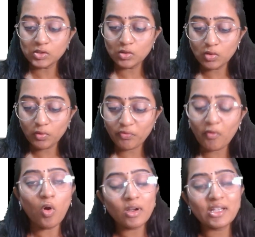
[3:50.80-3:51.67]
So
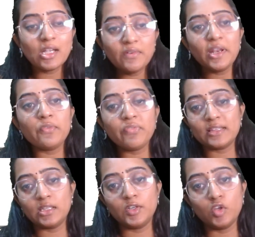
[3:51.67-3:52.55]
whatever
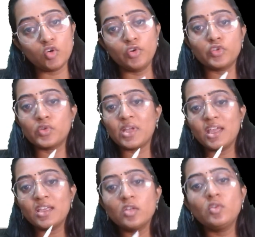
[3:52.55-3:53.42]
effect that you're going to
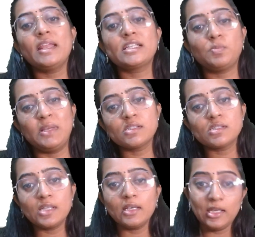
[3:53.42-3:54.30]
take in your
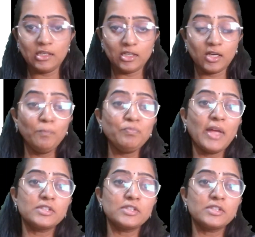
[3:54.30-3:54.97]
expenses and income,